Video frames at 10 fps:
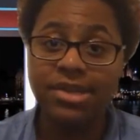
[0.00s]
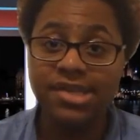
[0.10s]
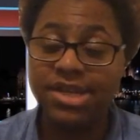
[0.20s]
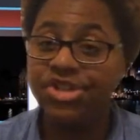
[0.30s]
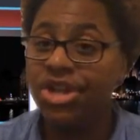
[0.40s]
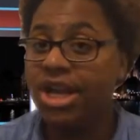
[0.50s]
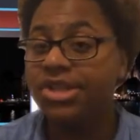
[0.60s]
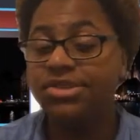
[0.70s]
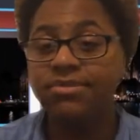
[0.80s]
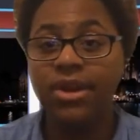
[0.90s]
I must say
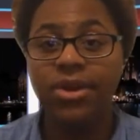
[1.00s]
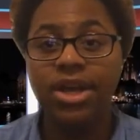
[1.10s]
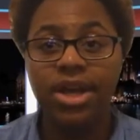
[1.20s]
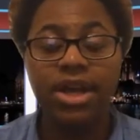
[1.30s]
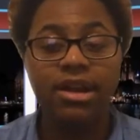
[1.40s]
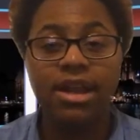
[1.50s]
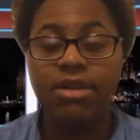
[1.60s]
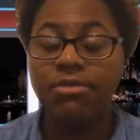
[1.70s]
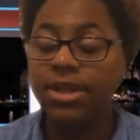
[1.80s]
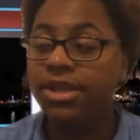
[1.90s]
change is very good, and
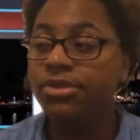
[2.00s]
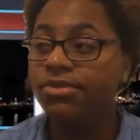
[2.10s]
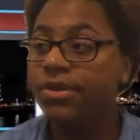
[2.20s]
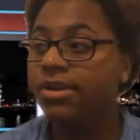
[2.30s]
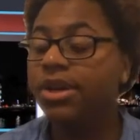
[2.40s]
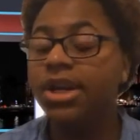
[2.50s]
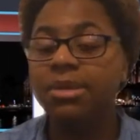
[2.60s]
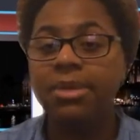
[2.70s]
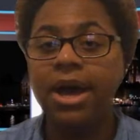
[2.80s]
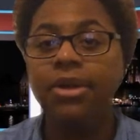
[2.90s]
I really do feel
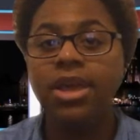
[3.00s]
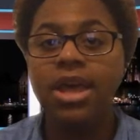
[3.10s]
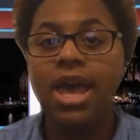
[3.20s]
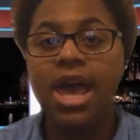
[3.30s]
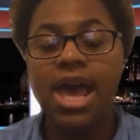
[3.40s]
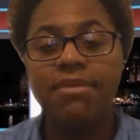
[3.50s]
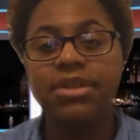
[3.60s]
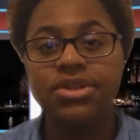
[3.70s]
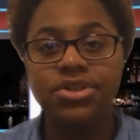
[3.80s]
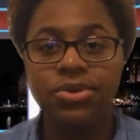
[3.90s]
good about
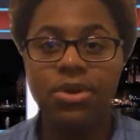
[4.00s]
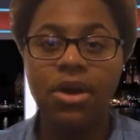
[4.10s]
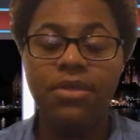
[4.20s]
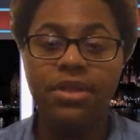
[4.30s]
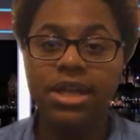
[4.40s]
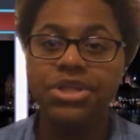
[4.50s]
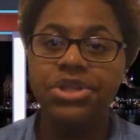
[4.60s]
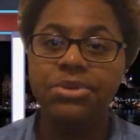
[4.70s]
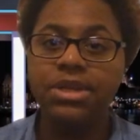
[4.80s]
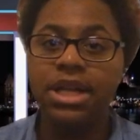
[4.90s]
having the show called The
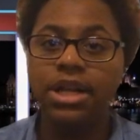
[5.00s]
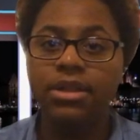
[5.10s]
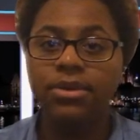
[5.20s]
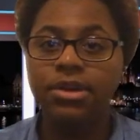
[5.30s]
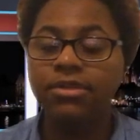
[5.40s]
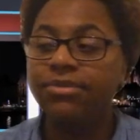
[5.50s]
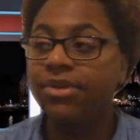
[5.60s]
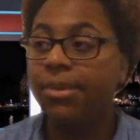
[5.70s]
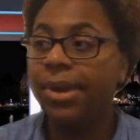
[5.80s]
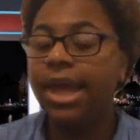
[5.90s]
Late Show with Kennedy Lucas,
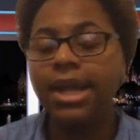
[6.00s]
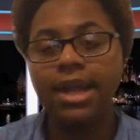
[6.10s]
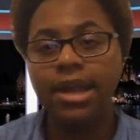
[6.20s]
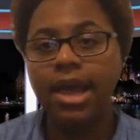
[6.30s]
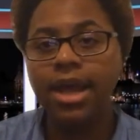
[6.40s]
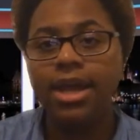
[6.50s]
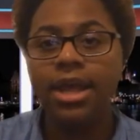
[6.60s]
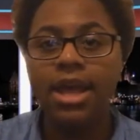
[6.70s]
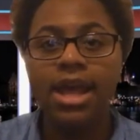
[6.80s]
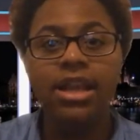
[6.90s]
filming it at
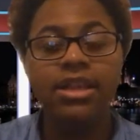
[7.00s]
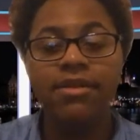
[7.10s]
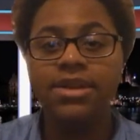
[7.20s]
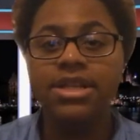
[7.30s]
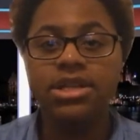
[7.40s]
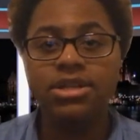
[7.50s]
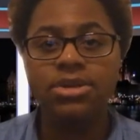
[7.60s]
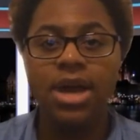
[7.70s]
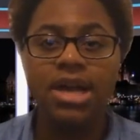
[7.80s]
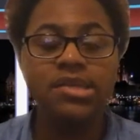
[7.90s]
night and giving it to
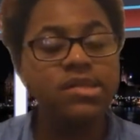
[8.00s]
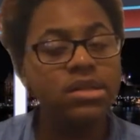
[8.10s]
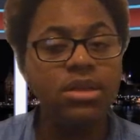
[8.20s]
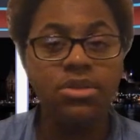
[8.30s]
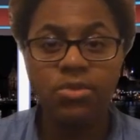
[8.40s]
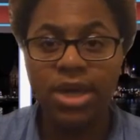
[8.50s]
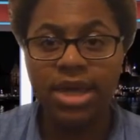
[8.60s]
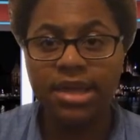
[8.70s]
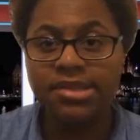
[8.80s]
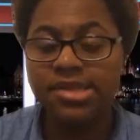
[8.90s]
you guys still on the
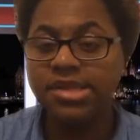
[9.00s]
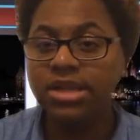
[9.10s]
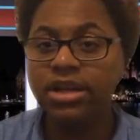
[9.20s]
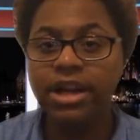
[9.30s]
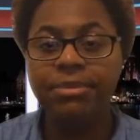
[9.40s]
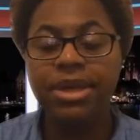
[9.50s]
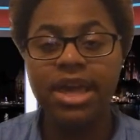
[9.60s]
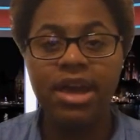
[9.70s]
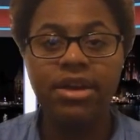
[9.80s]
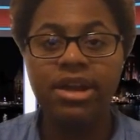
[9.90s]
weekends. It's still going to be
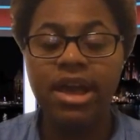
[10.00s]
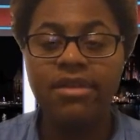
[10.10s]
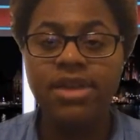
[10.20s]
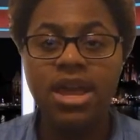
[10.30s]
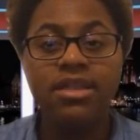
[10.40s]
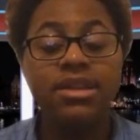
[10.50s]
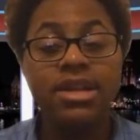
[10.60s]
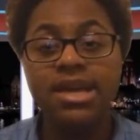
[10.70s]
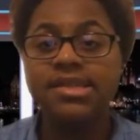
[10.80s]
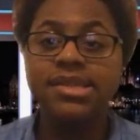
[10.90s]
counted as the
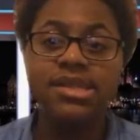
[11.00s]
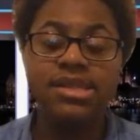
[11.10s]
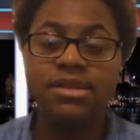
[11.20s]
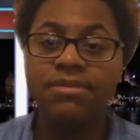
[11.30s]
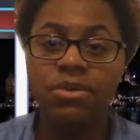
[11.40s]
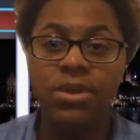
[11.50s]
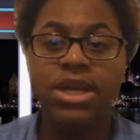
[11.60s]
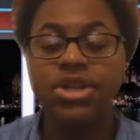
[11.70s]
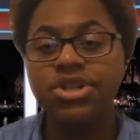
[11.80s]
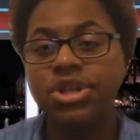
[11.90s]
next season of the
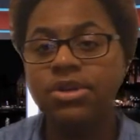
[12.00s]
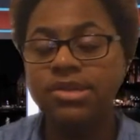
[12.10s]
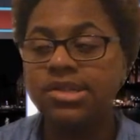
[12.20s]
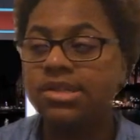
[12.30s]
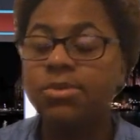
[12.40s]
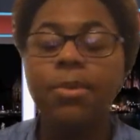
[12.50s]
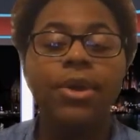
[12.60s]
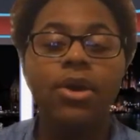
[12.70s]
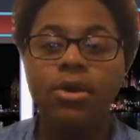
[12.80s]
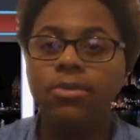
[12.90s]
weekend shows. It just won't
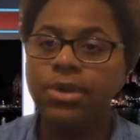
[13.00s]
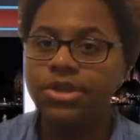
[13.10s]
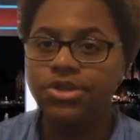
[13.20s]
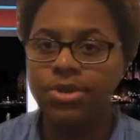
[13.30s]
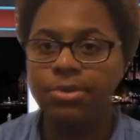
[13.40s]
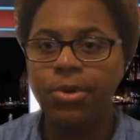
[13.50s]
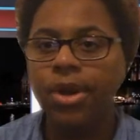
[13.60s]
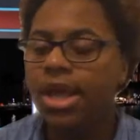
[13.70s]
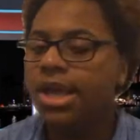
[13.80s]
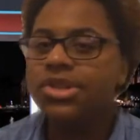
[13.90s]
be called the weekend show
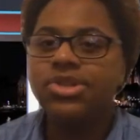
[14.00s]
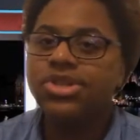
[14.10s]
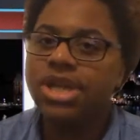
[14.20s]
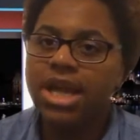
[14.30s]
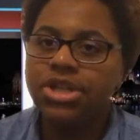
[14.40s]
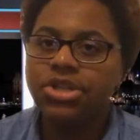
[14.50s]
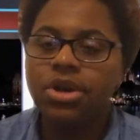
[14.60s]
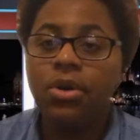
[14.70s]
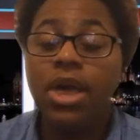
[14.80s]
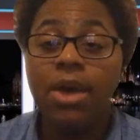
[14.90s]
anymore. It's just change.
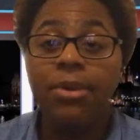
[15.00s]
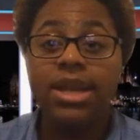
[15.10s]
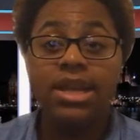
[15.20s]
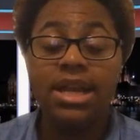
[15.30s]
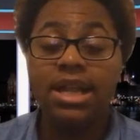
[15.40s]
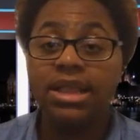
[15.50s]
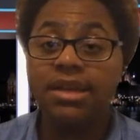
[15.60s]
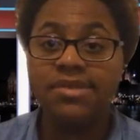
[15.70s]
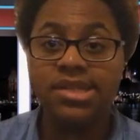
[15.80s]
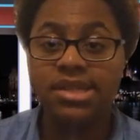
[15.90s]
You know, we did
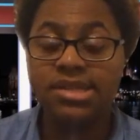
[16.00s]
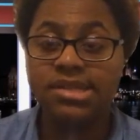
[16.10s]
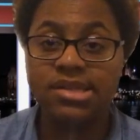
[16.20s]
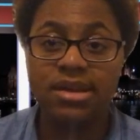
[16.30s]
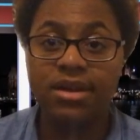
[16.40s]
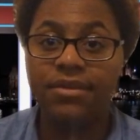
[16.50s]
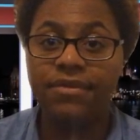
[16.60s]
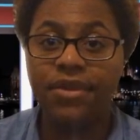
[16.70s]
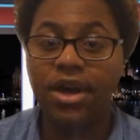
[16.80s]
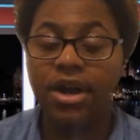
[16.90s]
eleven seasons
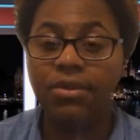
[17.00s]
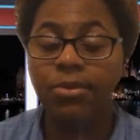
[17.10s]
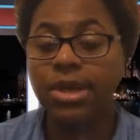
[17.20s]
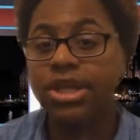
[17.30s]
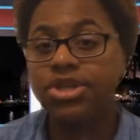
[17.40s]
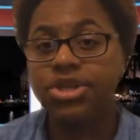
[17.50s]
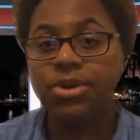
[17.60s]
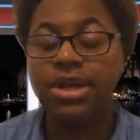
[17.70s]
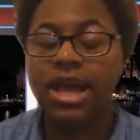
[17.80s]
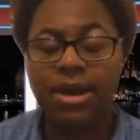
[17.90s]
of uh, the weekend
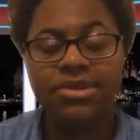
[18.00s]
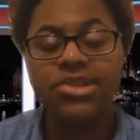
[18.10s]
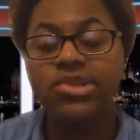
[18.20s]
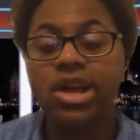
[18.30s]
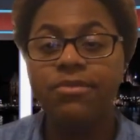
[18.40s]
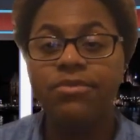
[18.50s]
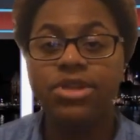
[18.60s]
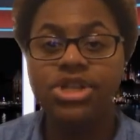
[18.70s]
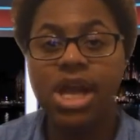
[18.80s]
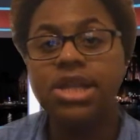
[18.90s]
show, and now it's just time
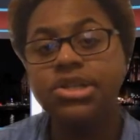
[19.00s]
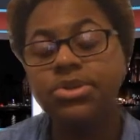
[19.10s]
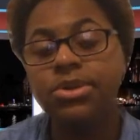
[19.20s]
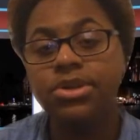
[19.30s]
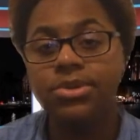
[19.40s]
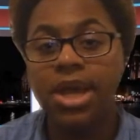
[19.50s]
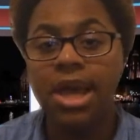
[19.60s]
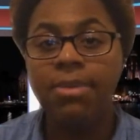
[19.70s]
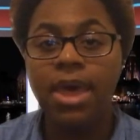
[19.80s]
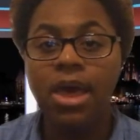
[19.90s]
to change it to a new
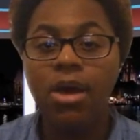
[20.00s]
name.